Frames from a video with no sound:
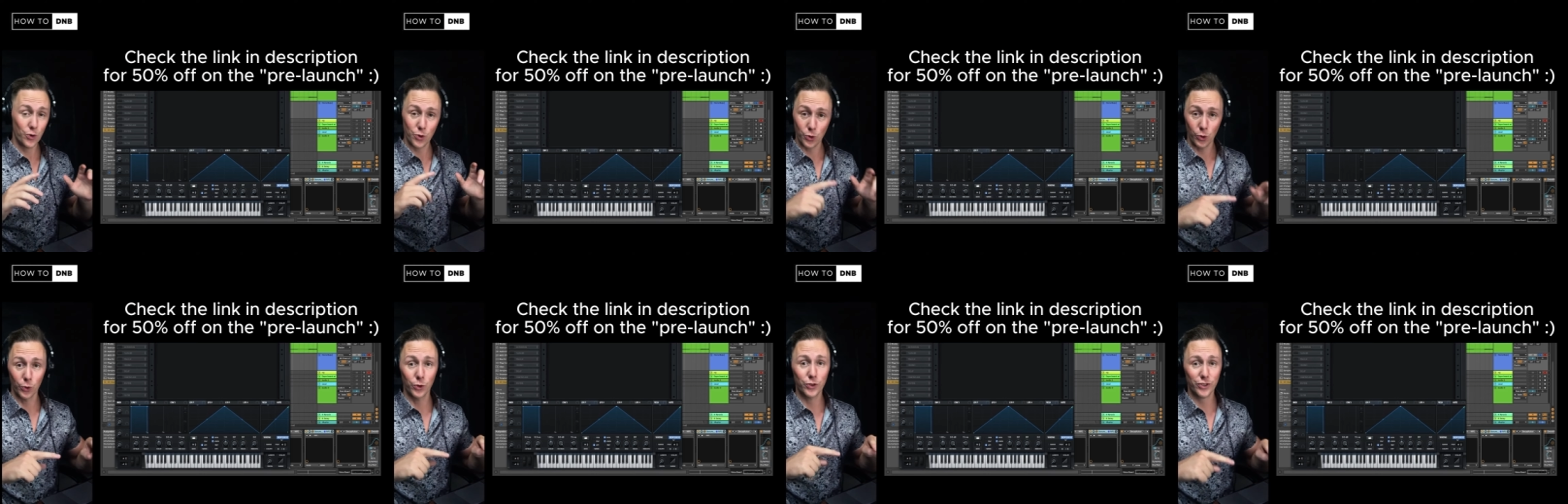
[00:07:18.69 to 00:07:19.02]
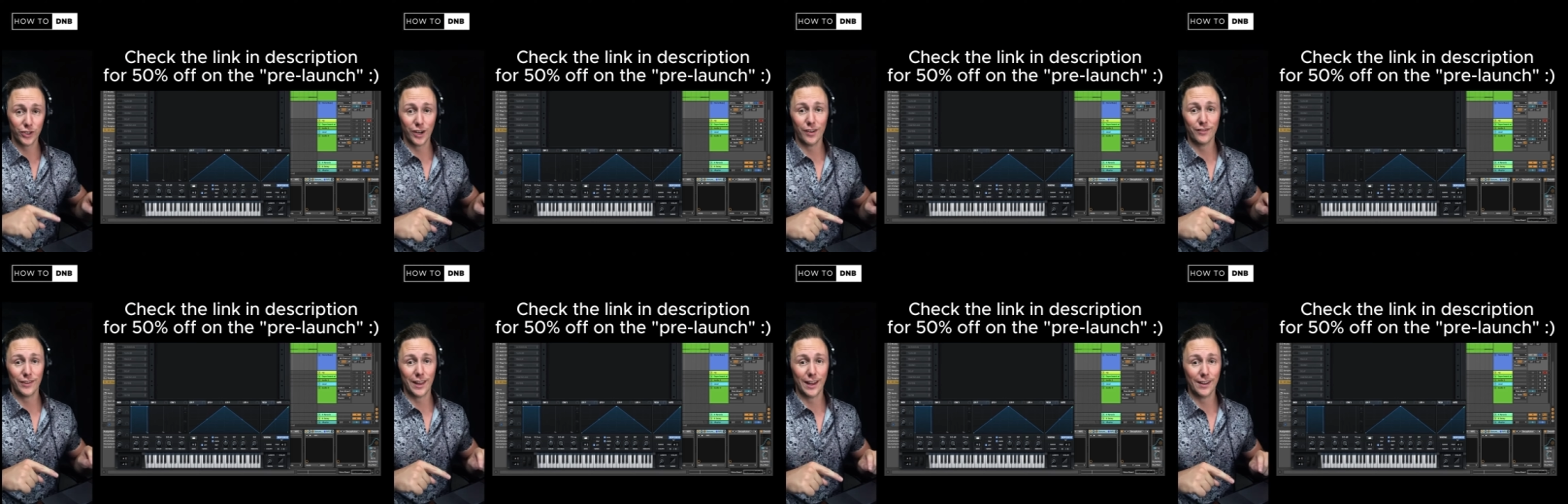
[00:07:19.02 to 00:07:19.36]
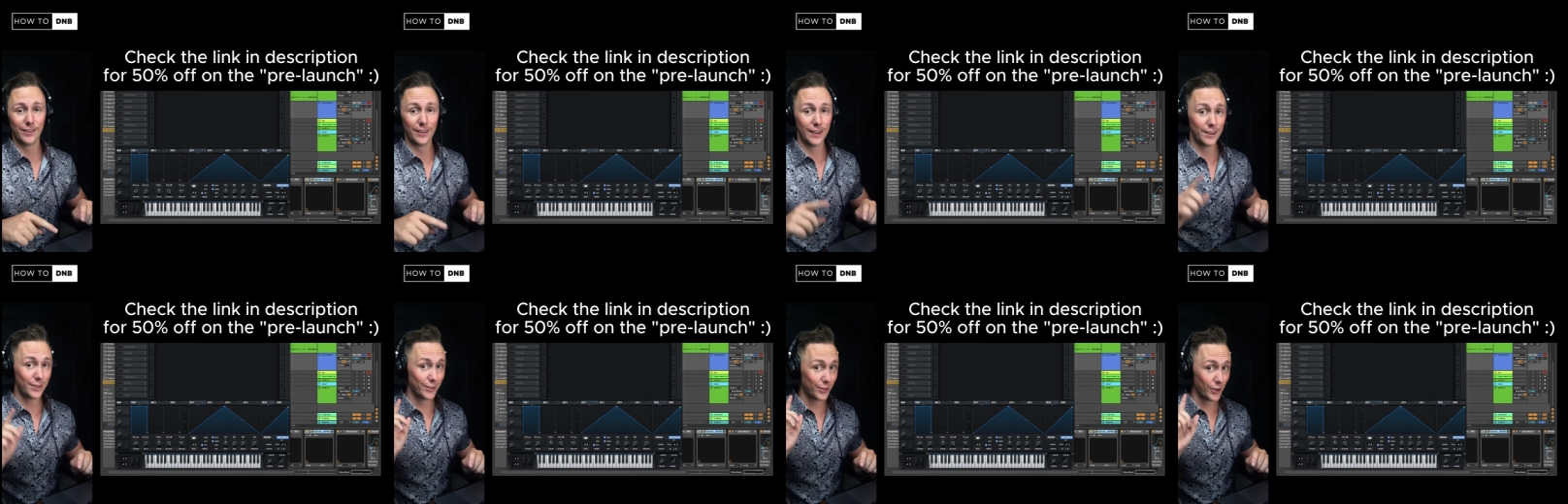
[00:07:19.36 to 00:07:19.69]
cool stuff like
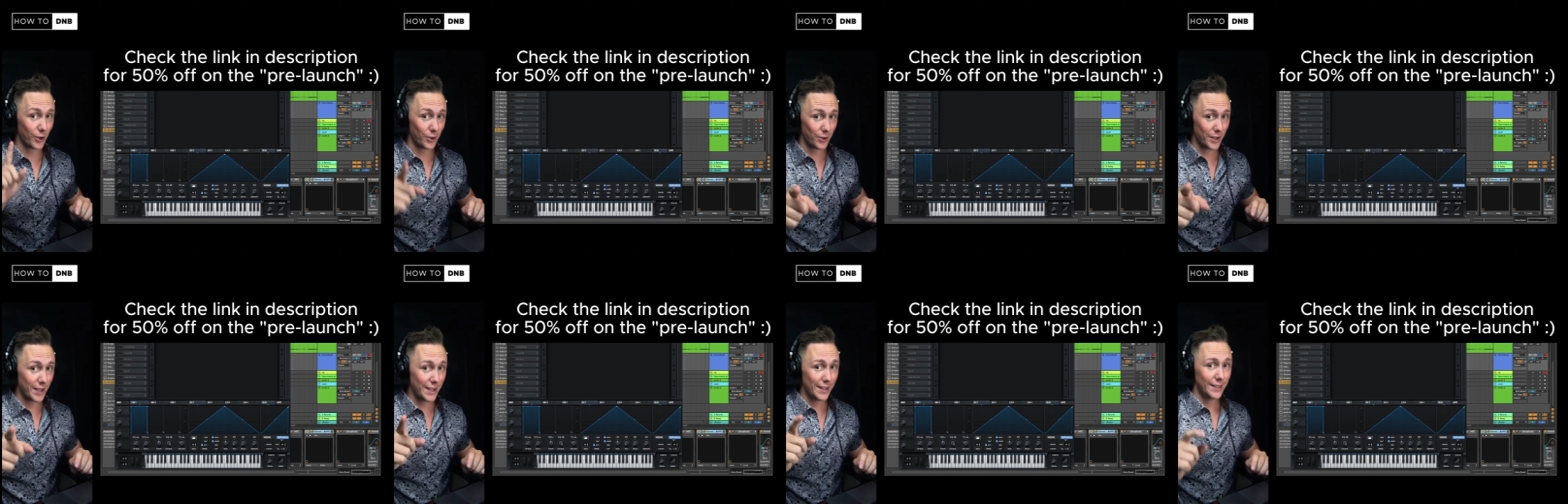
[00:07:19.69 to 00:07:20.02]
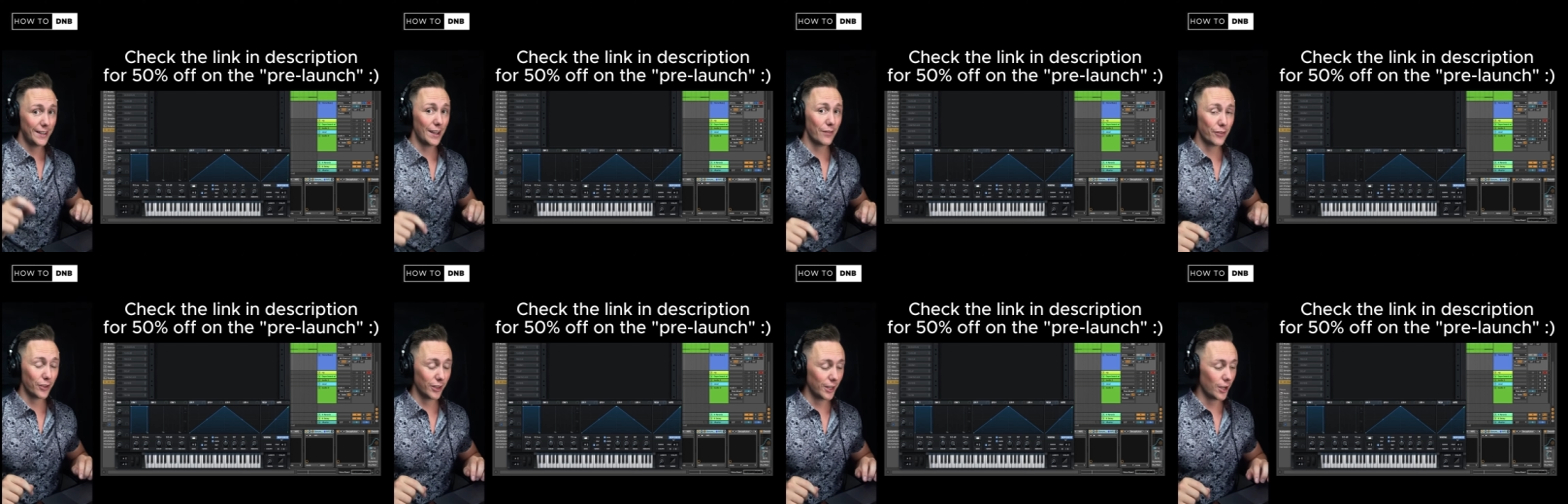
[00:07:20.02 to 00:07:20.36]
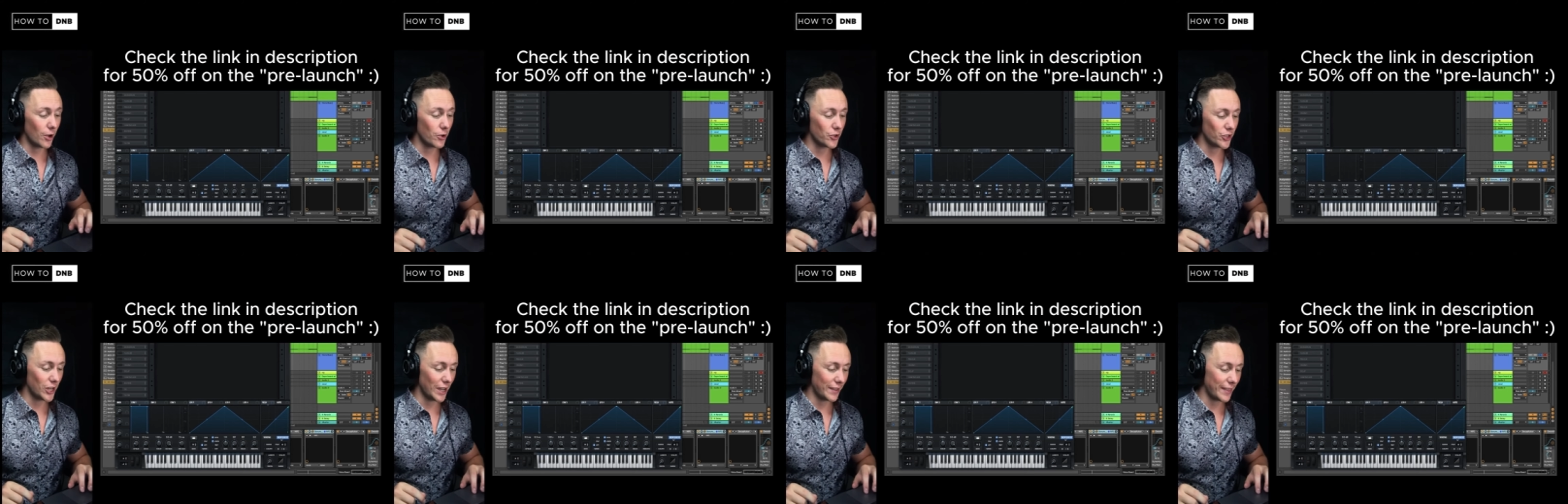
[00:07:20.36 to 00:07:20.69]
this. So definitely
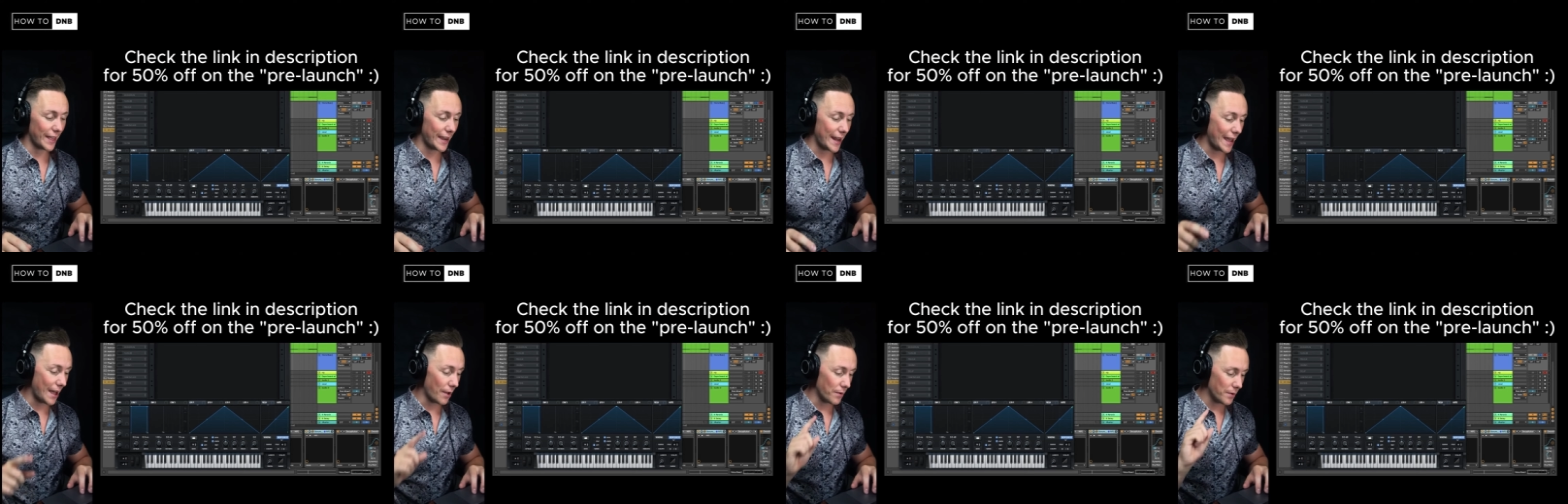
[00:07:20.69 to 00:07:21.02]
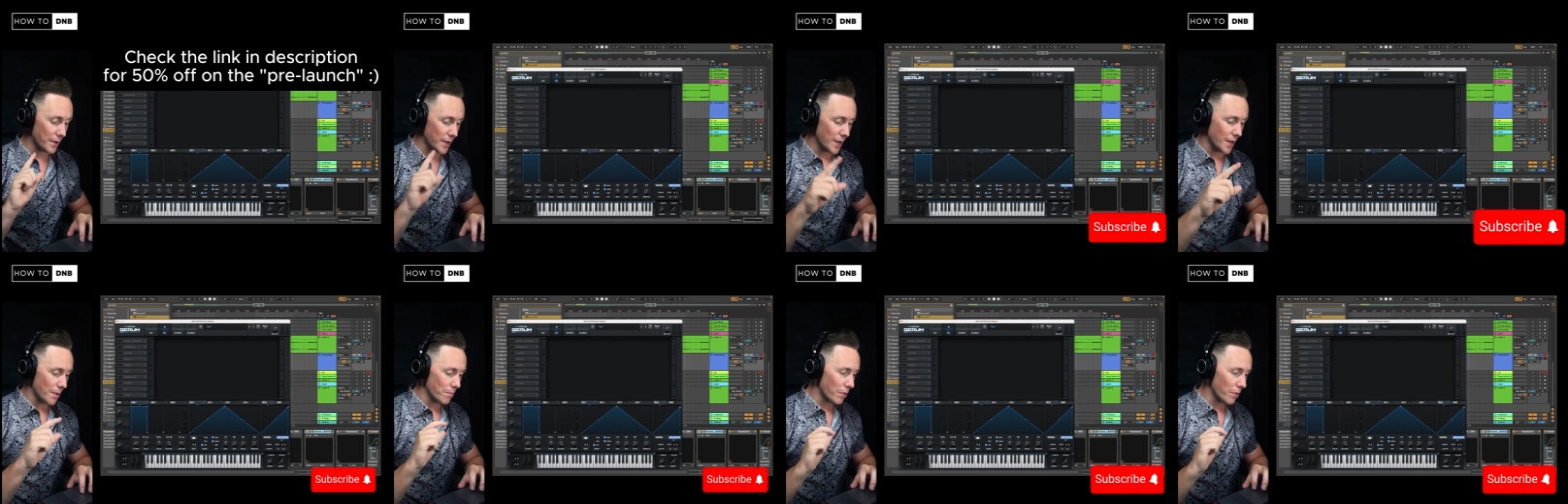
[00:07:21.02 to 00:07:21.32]
go check that out.